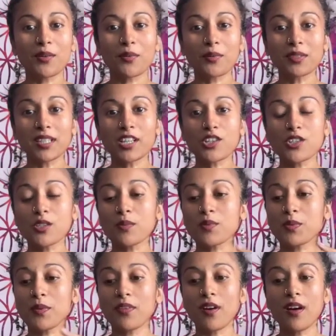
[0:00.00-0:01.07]

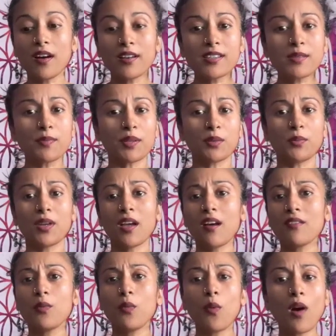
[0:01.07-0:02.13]
relationships with a husband, we
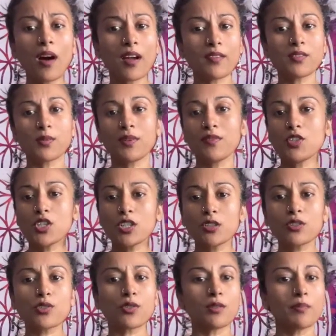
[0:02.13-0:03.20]
have wives, we have
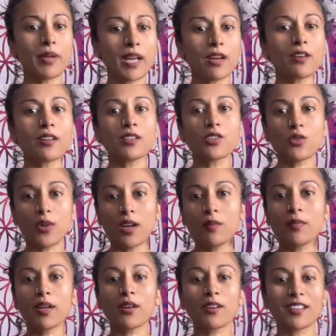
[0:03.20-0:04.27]
children, parents,
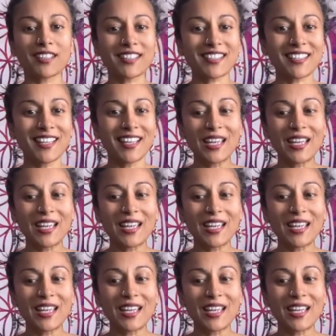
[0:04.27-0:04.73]
grandparents,